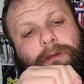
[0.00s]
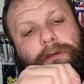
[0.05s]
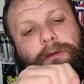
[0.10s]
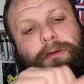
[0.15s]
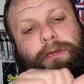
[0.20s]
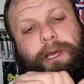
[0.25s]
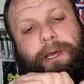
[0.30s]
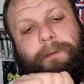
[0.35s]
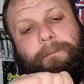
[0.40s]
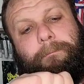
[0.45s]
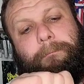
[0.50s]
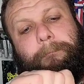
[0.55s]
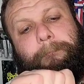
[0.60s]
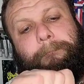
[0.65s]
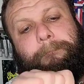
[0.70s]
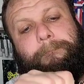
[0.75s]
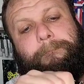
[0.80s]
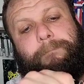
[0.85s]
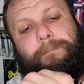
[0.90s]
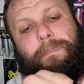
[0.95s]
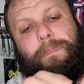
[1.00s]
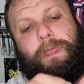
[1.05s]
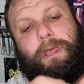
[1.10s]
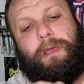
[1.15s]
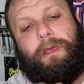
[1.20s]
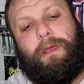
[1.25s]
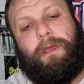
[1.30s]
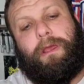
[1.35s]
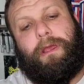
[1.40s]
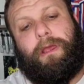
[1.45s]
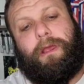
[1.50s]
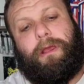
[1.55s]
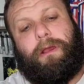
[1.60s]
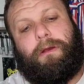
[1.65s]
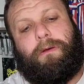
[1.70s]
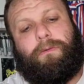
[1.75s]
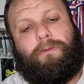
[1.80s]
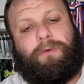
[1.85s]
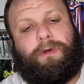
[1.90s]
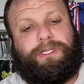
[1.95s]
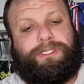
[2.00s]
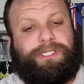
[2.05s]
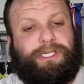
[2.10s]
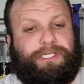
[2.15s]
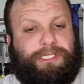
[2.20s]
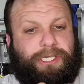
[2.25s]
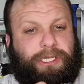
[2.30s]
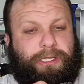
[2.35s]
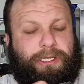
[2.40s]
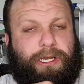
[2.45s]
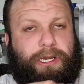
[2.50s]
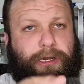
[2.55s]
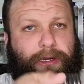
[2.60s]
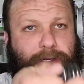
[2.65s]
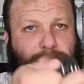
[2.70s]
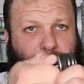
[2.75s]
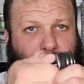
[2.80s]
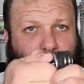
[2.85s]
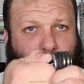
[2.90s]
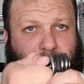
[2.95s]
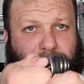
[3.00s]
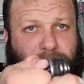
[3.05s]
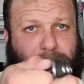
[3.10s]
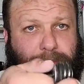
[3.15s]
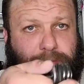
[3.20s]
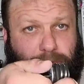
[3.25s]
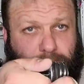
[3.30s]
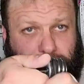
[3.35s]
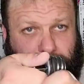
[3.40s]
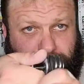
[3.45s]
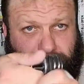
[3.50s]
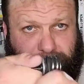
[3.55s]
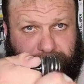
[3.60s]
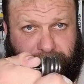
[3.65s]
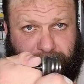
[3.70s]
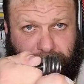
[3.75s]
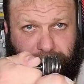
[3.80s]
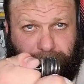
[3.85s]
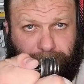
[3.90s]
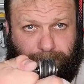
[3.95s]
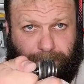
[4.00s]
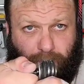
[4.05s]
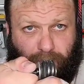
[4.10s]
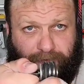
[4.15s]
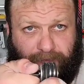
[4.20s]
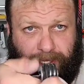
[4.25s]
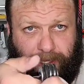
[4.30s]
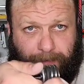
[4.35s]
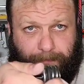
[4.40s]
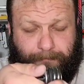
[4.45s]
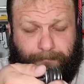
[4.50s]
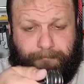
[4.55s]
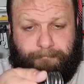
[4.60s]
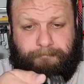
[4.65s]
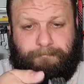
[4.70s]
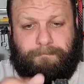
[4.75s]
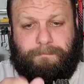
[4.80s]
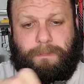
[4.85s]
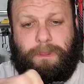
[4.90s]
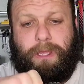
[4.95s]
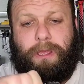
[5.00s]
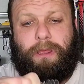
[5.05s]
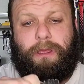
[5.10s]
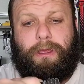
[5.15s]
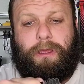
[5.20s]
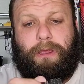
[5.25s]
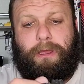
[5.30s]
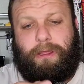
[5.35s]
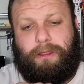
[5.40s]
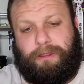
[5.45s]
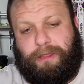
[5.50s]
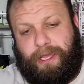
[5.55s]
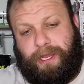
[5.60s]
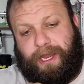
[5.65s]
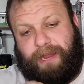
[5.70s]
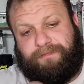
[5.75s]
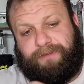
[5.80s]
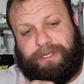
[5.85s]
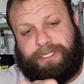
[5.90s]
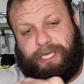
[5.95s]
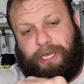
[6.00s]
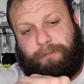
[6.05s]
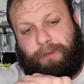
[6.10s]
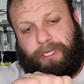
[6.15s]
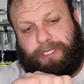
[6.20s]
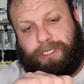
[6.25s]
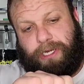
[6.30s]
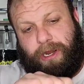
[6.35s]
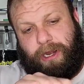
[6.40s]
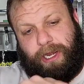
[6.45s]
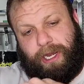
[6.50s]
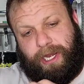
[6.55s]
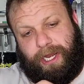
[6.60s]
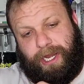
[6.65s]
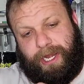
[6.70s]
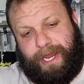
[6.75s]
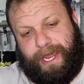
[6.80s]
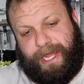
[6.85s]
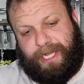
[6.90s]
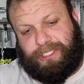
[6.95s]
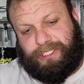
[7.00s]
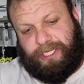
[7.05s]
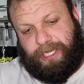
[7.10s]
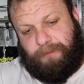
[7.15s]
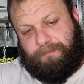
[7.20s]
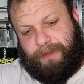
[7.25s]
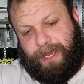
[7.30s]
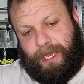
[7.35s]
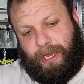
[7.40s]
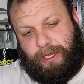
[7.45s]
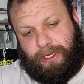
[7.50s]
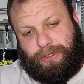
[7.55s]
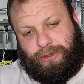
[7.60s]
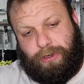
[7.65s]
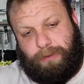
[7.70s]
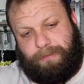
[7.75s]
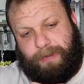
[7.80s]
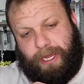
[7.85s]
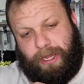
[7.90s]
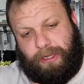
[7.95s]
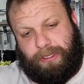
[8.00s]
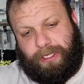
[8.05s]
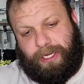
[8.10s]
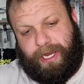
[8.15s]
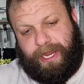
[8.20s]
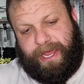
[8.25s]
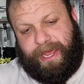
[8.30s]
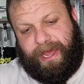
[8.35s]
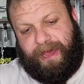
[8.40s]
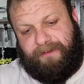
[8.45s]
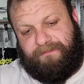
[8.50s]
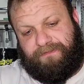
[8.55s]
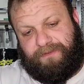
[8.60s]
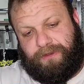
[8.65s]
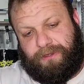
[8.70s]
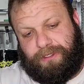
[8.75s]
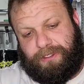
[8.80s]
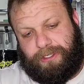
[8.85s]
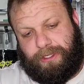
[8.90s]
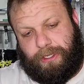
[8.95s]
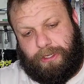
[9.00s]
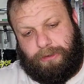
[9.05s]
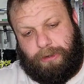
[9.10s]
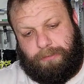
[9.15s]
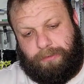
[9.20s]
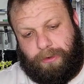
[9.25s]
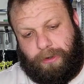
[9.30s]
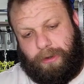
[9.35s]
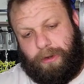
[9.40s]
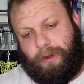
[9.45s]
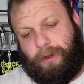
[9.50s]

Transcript: Okay. Once it's in there where you can't pull it without moving it, then every time you turn it, it adds like a pound or a pound and a half to the gripper,